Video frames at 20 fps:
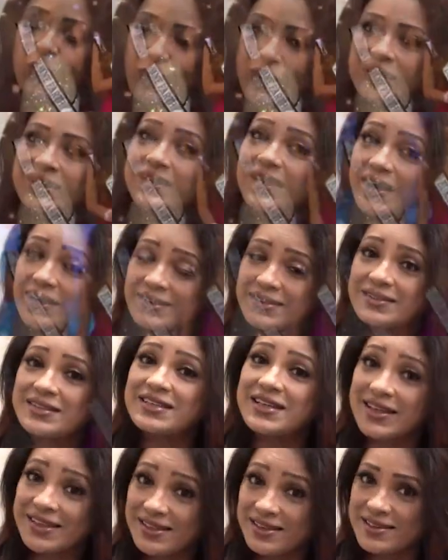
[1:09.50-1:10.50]
I won that
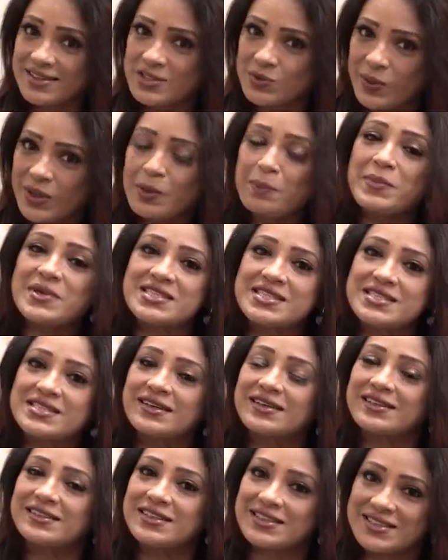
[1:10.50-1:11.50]
title as well, Mrs.
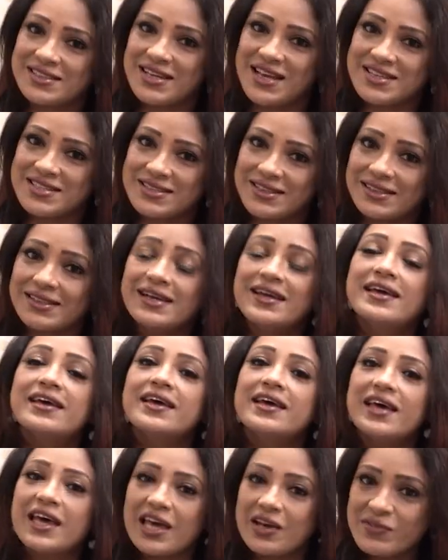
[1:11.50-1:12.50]
Earth International.
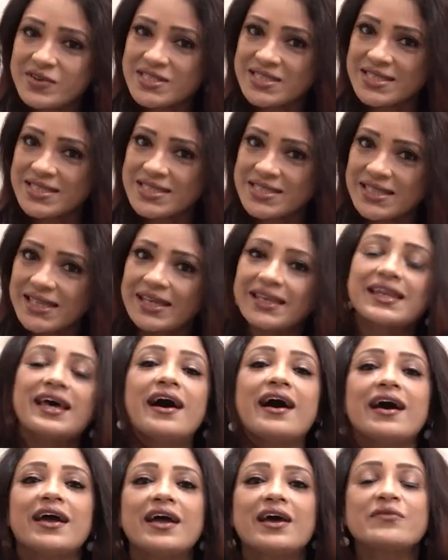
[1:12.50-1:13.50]
Ever since then,
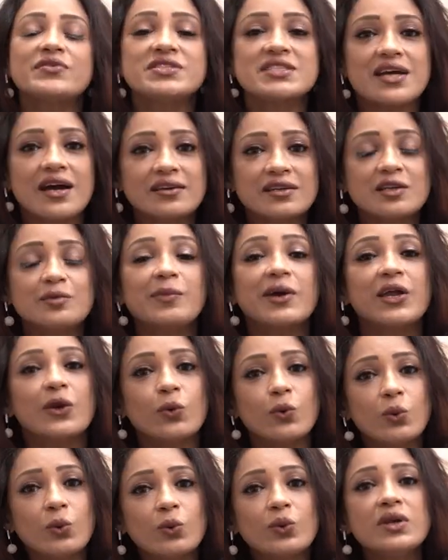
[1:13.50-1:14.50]
I have started my
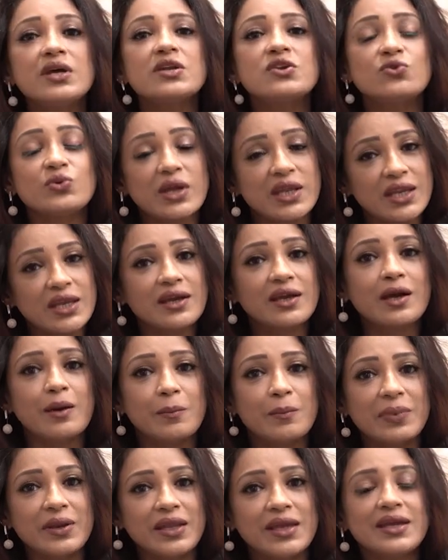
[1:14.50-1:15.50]
own training
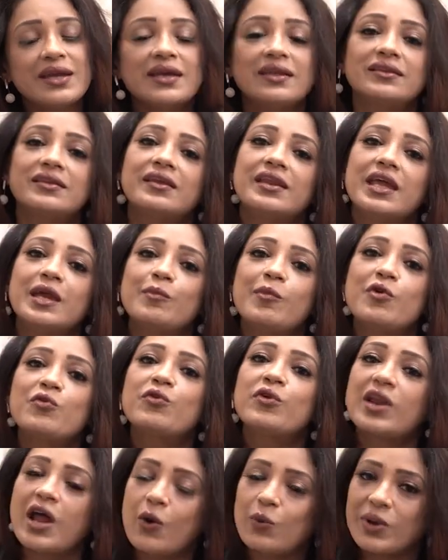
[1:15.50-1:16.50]
company in the name
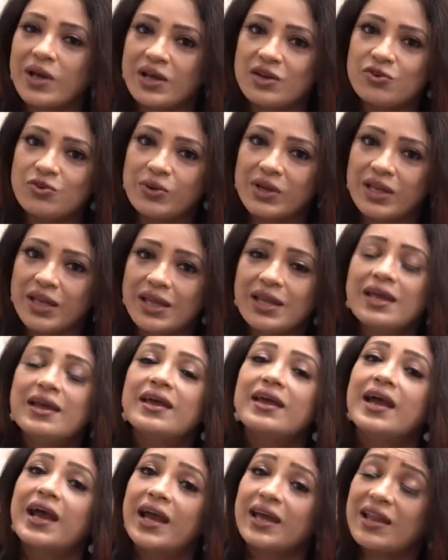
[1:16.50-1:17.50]
of Crown Hunt Training.
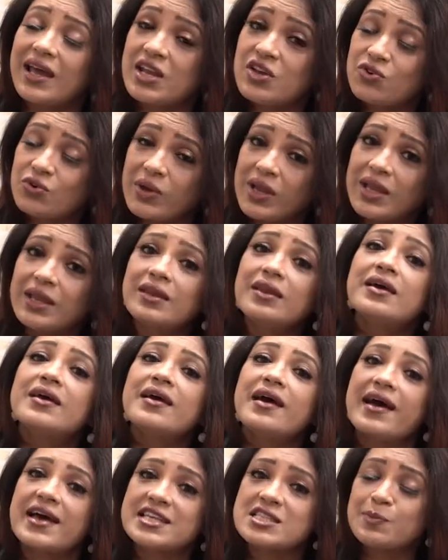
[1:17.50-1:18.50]
And I train
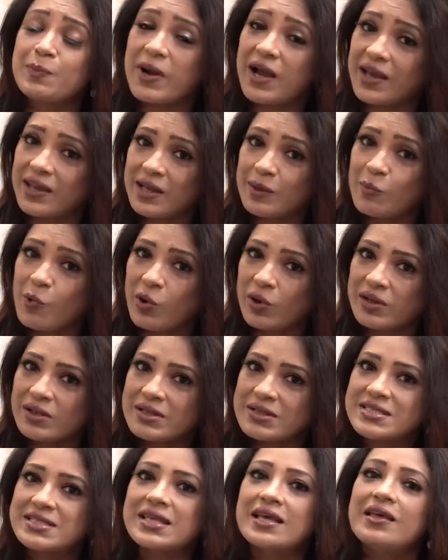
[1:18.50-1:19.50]
aspiring
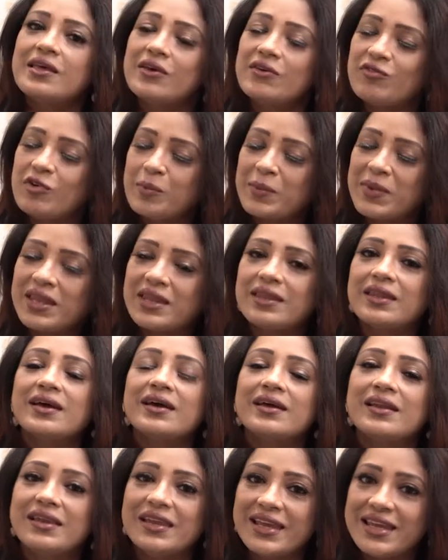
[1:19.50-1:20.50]
models, women,
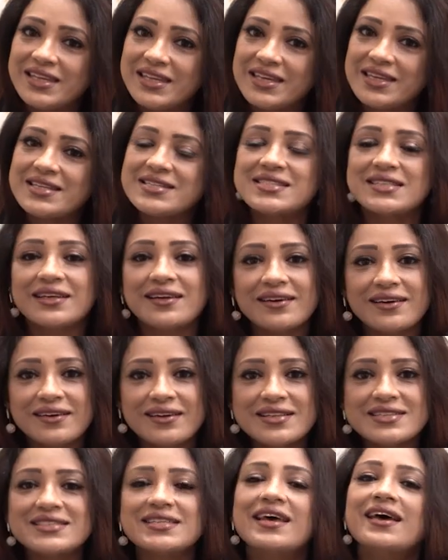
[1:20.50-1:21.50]
ladies,
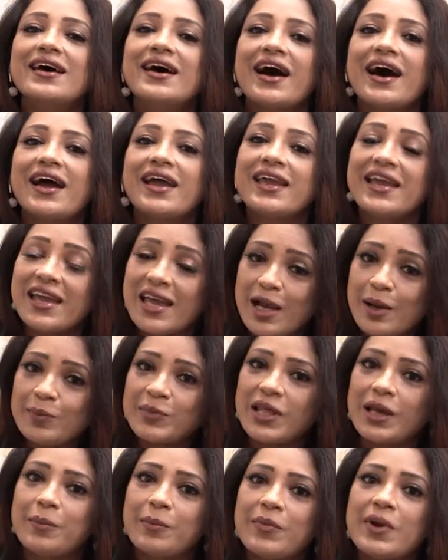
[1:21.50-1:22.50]
girls. I help
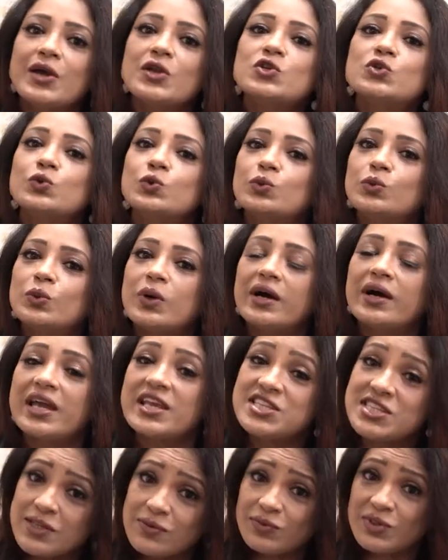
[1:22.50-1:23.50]
them to
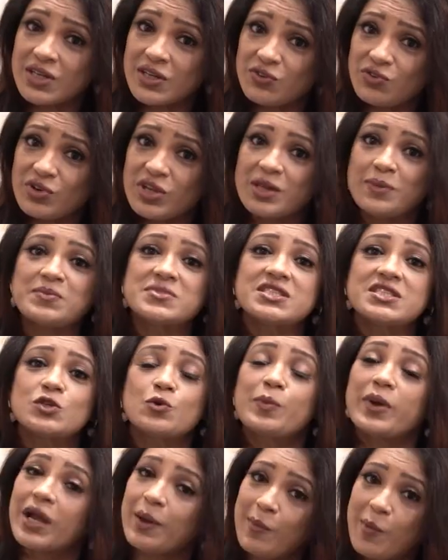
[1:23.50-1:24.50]
achieve their dreams to
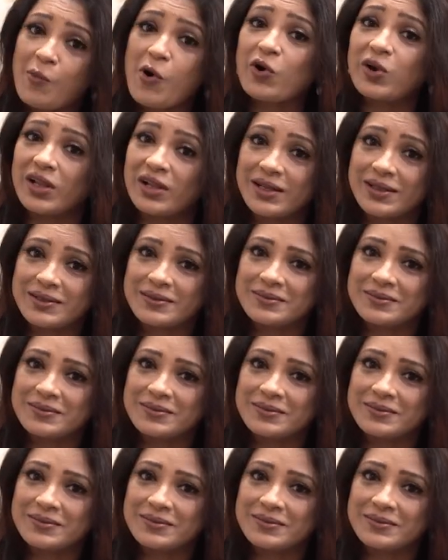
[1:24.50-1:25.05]
become a model.